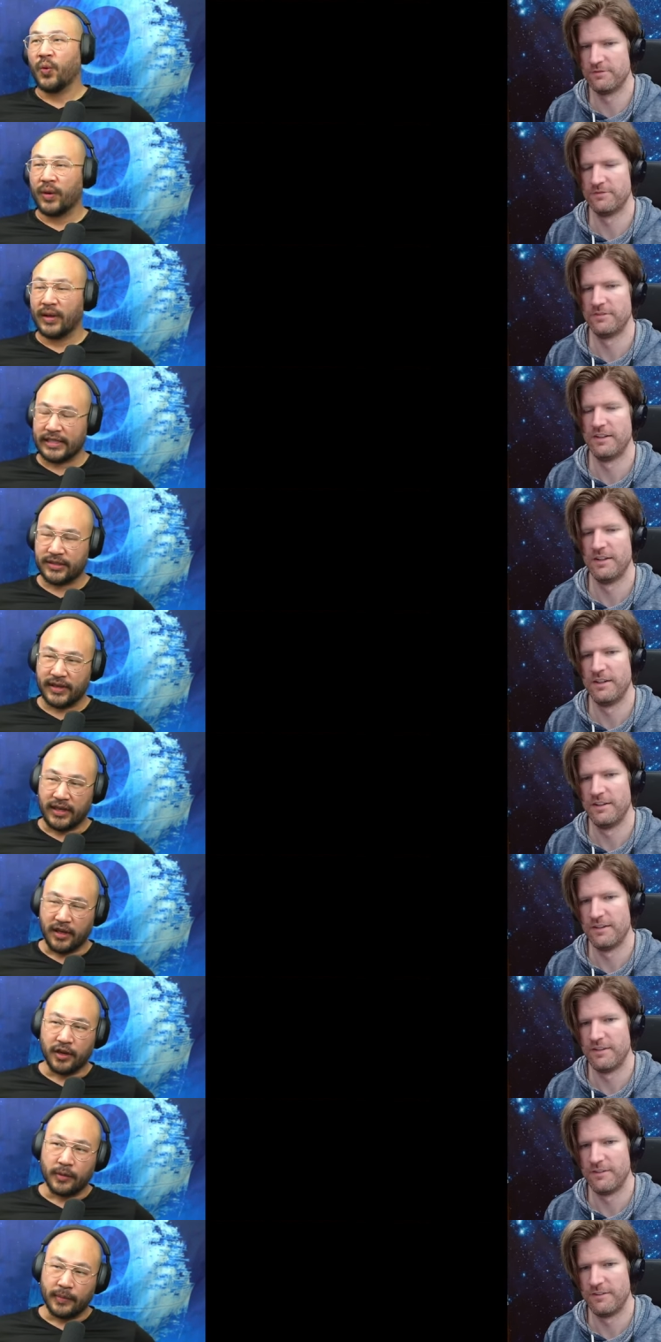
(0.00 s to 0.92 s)
Speaker 1: That's right.
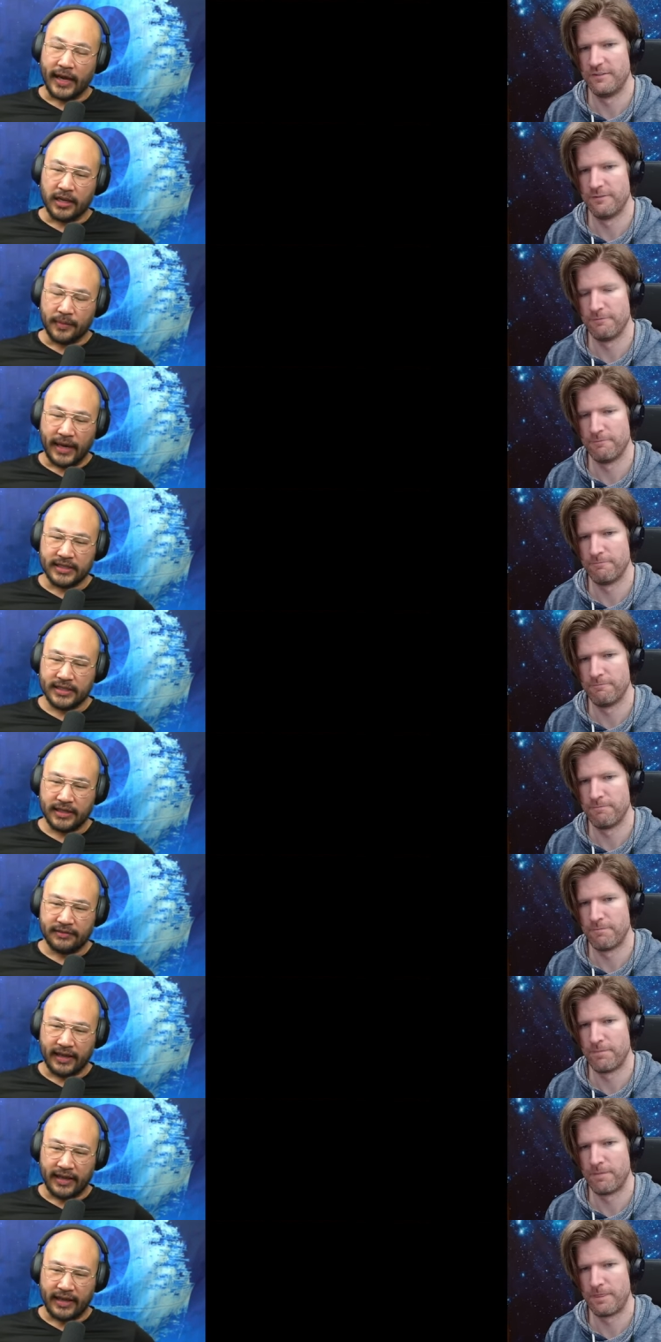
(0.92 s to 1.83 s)
Oh, man. Imagine
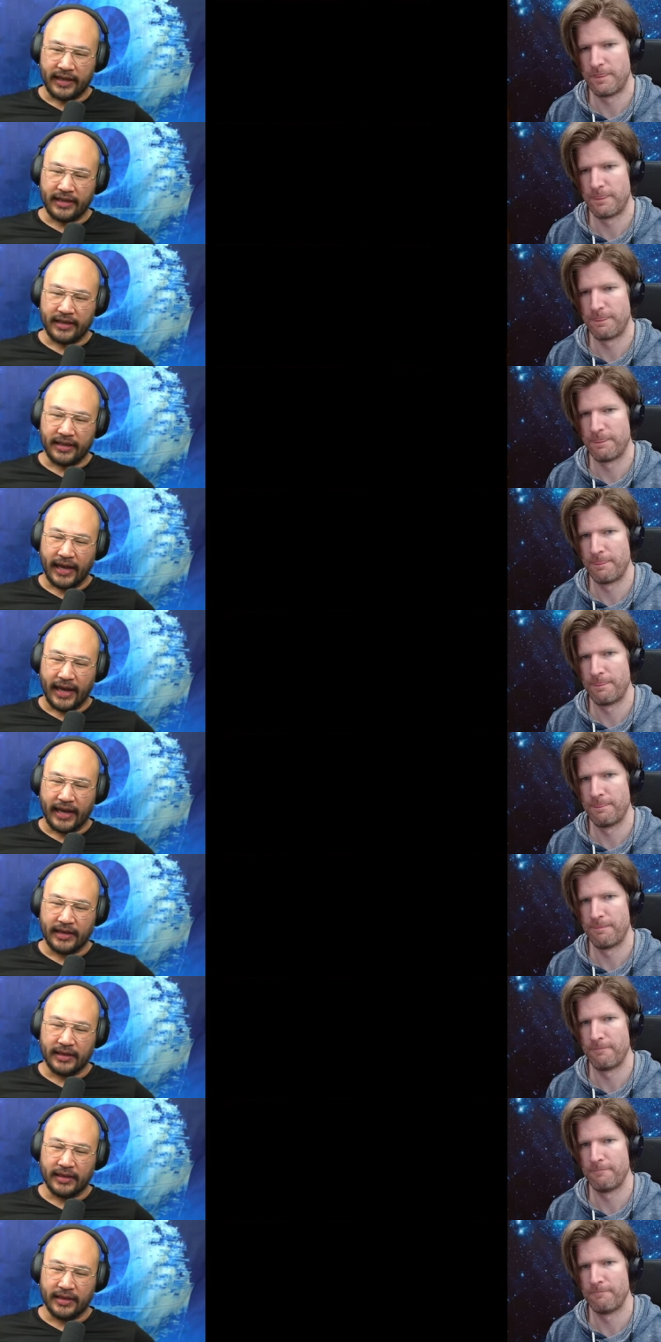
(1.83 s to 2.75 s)
if they
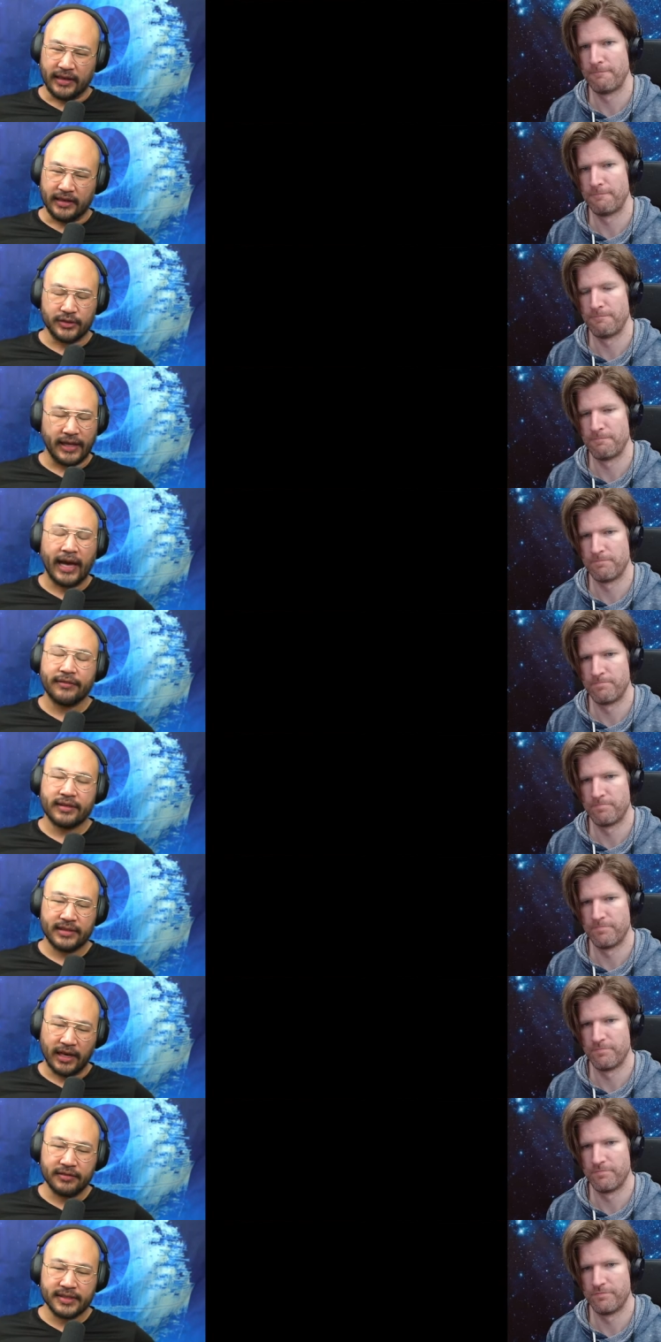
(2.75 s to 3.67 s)
had... So they have
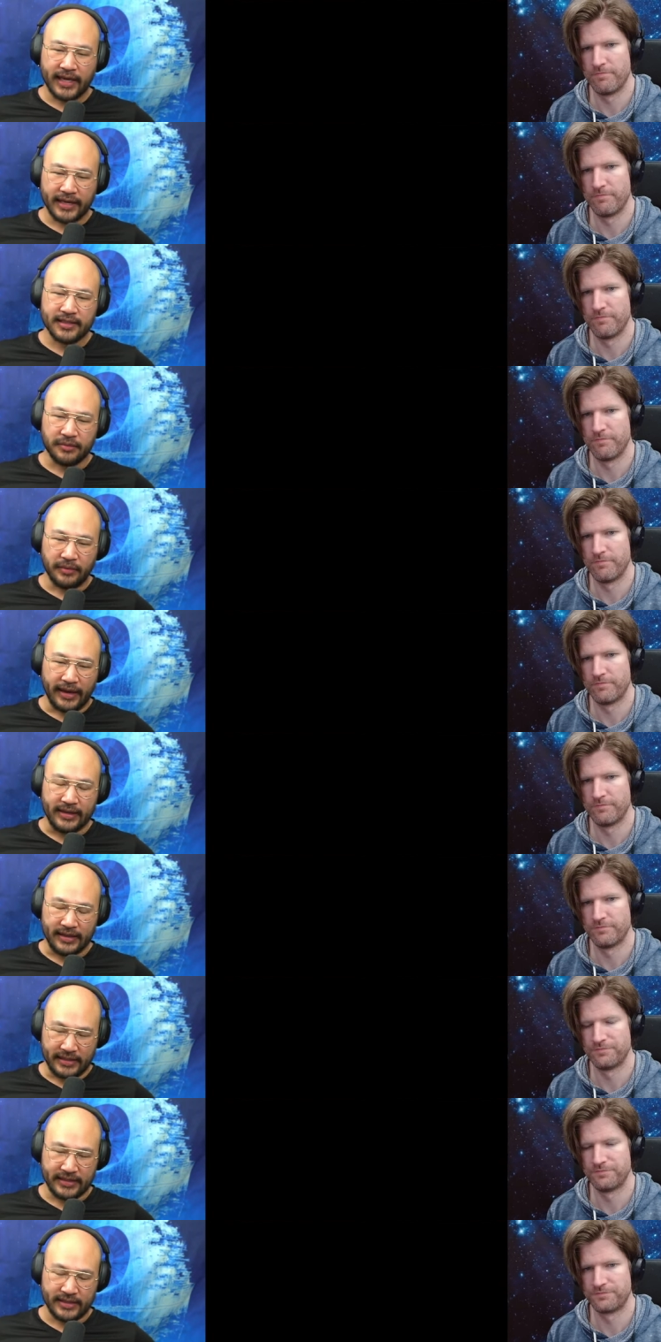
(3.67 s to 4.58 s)
enough tech to make
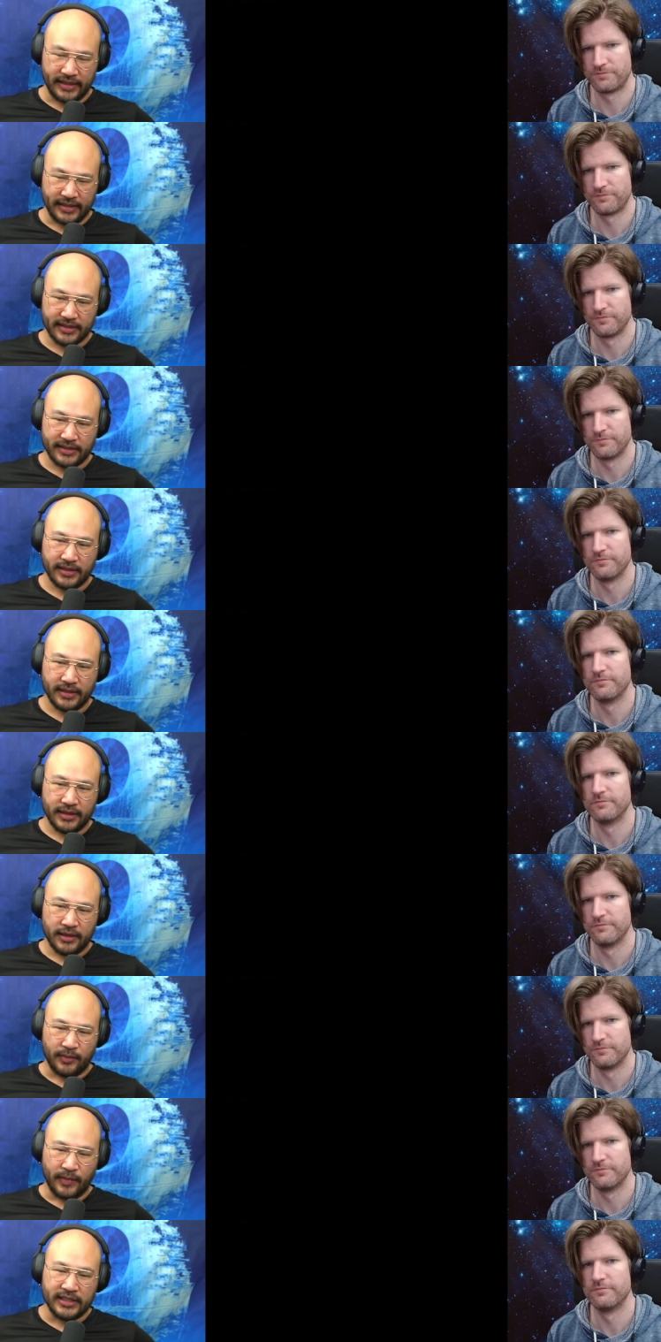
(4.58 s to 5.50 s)
these things.
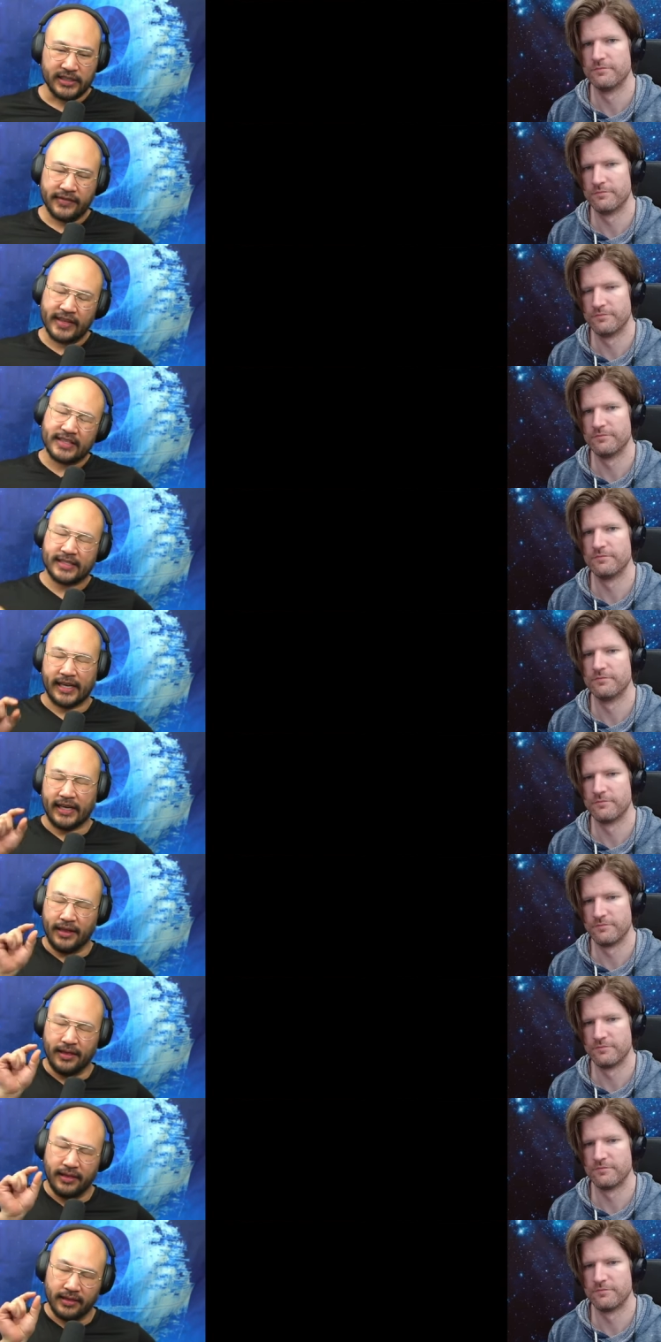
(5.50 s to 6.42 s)
Imagine if they just had
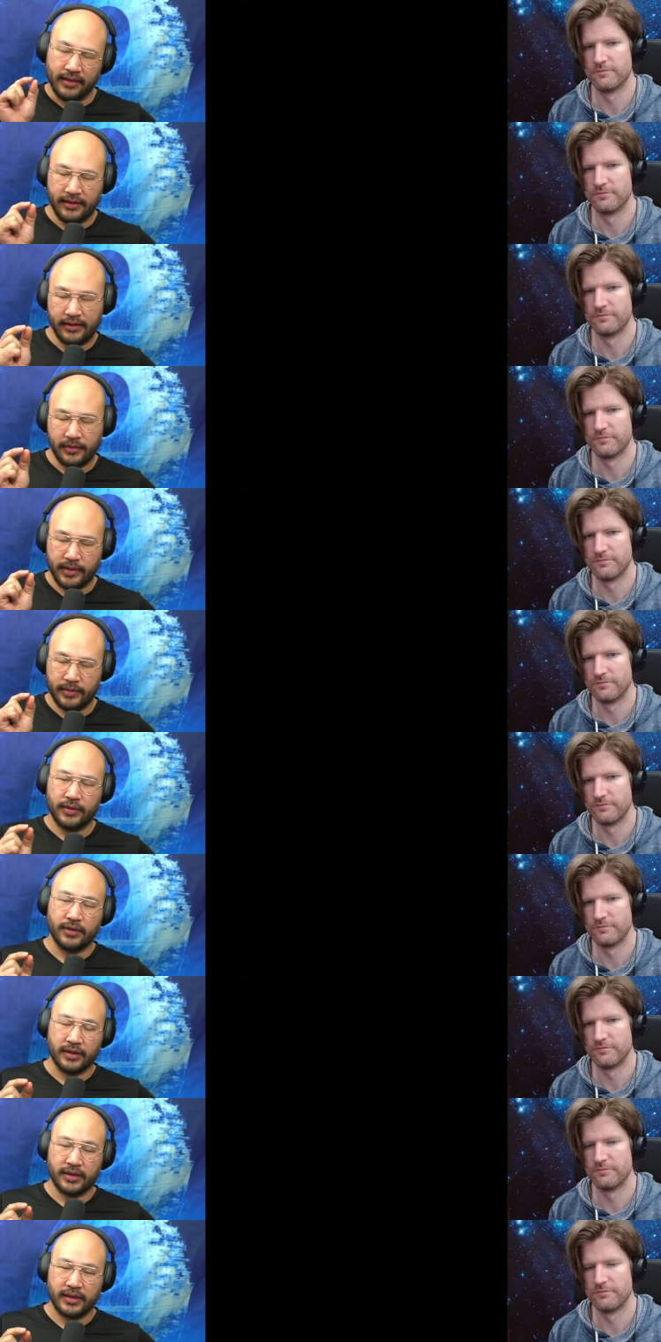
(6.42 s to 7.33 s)
a little bit
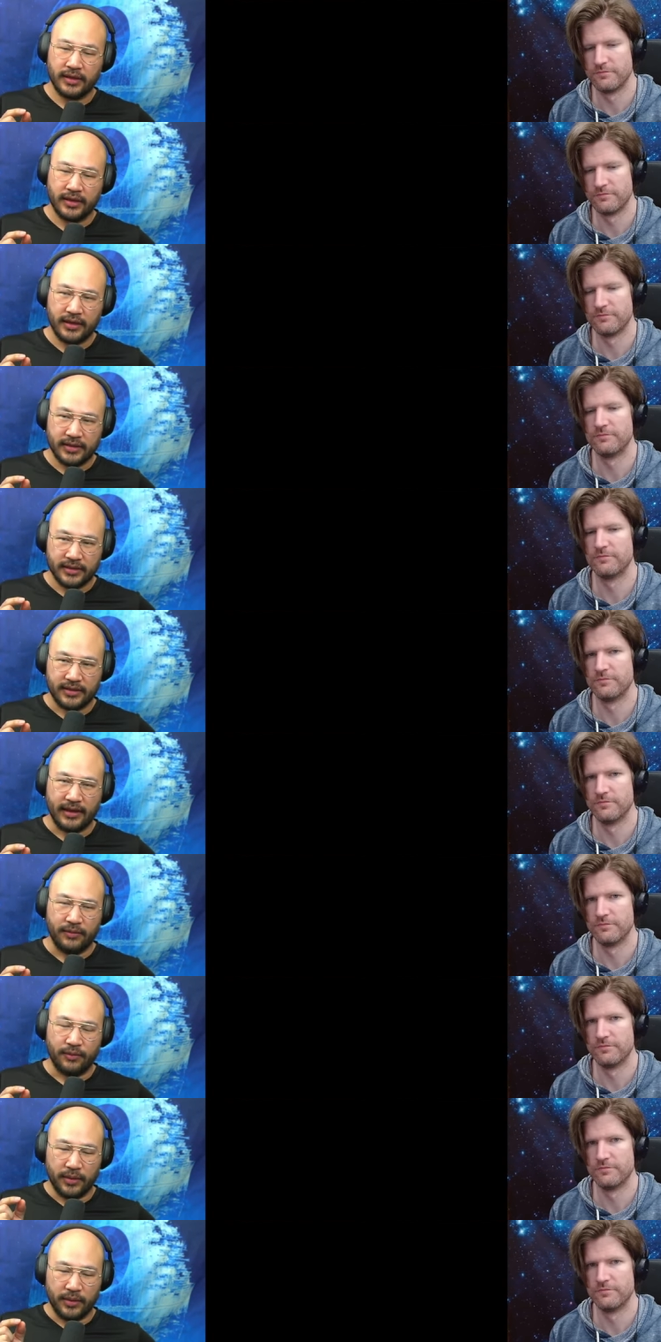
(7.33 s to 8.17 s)
more so that one